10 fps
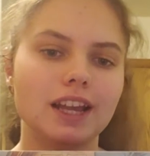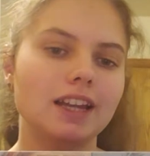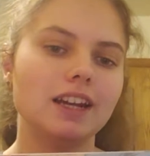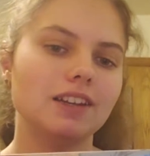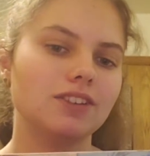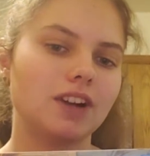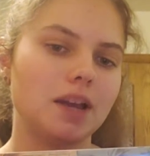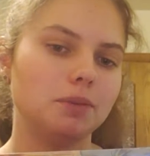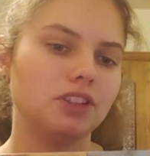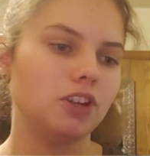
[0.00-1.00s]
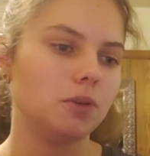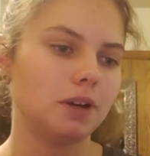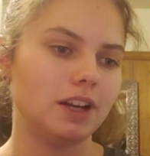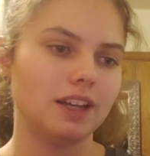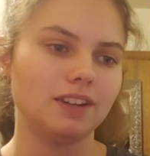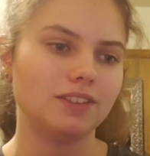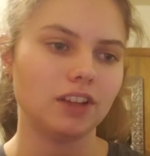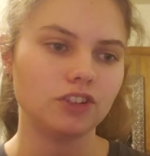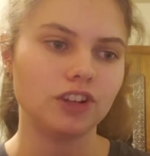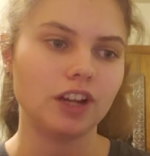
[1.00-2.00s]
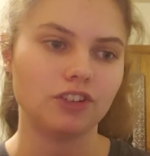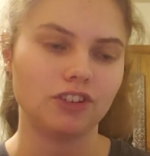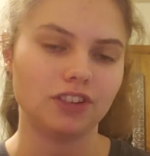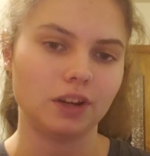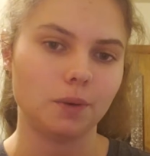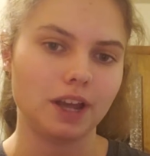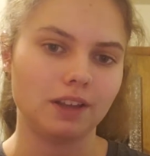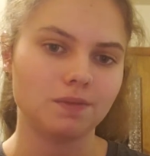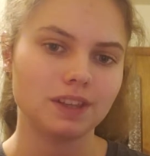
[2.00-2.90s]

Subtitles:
and it describes Cuba in such an interesting way